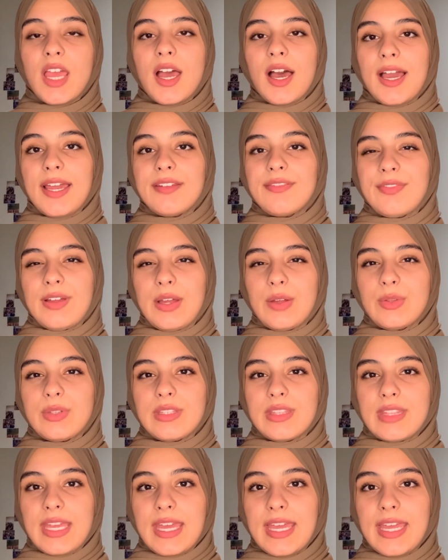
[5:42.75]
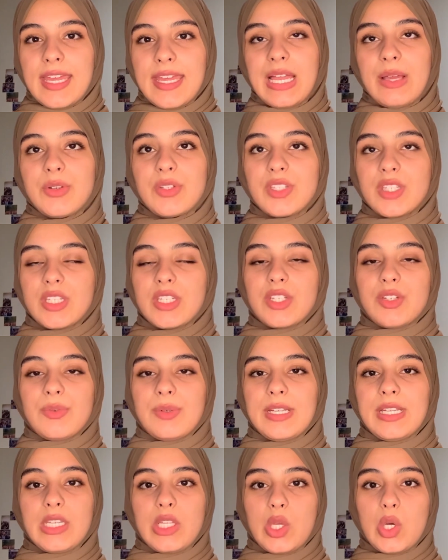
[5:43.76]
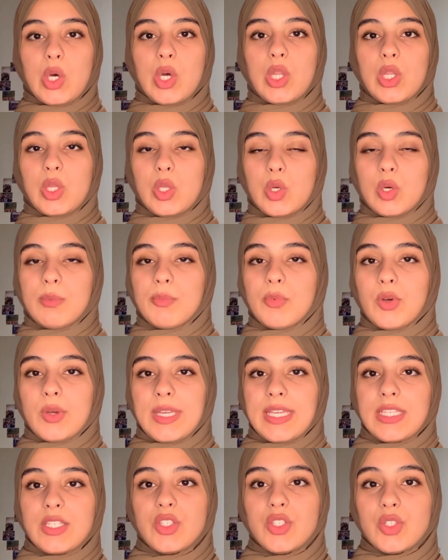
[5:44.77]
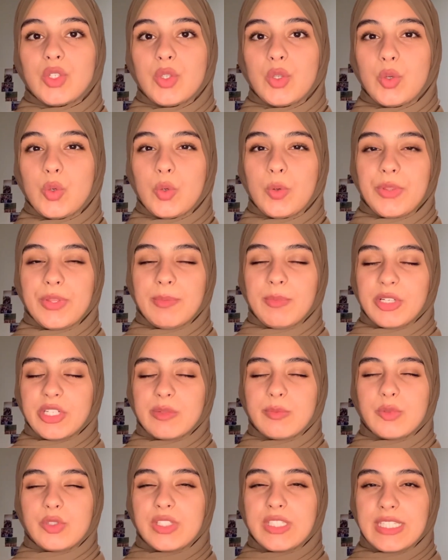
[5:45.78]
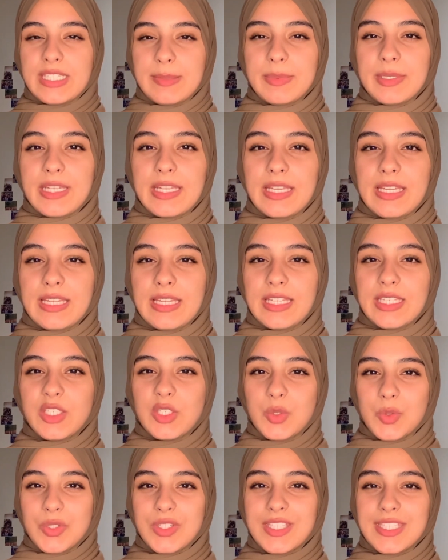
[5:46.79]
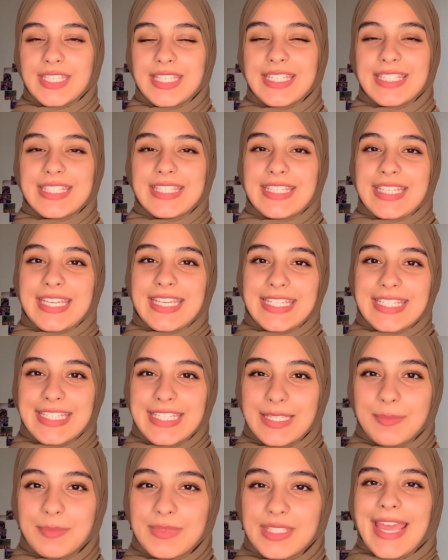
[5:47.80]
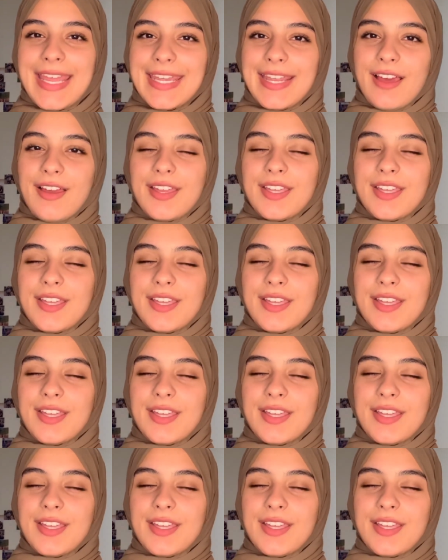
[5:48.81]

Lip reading: I found that How to Study Korean got a lot more into the much more deeper nuances and the idioms. And